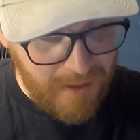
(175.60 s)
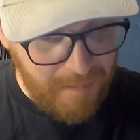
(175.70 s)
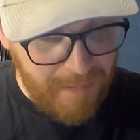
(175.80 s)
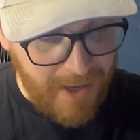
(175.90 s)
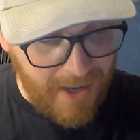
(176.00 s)

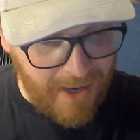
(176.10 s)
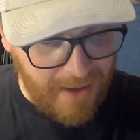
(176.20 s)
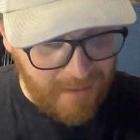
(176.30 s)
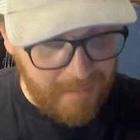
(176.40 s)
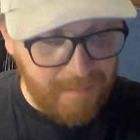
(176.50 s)
B A A,
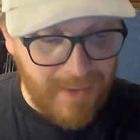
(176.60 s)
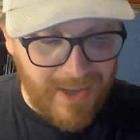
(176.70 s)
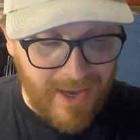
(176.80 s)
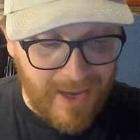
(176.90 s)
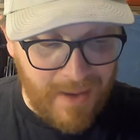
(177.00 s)
B
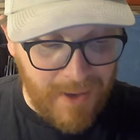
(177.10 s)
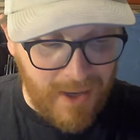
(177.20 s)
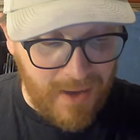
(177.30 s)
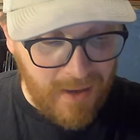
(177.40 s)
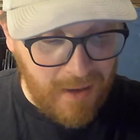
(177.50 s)
A A B.
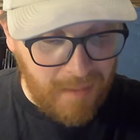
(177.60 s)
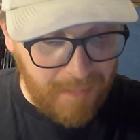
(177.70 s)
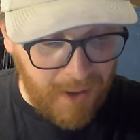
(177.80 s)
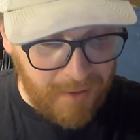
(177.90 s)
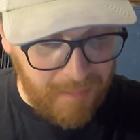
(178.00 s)

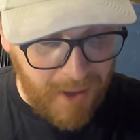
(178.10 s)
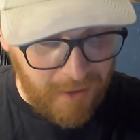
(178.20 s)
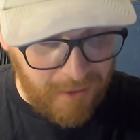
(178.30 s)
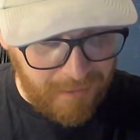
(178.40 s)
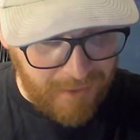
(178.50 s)
Bar de
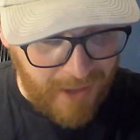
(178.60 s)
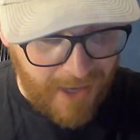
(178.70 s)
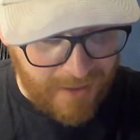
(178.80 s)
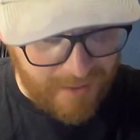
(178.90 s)
Meinhof gang.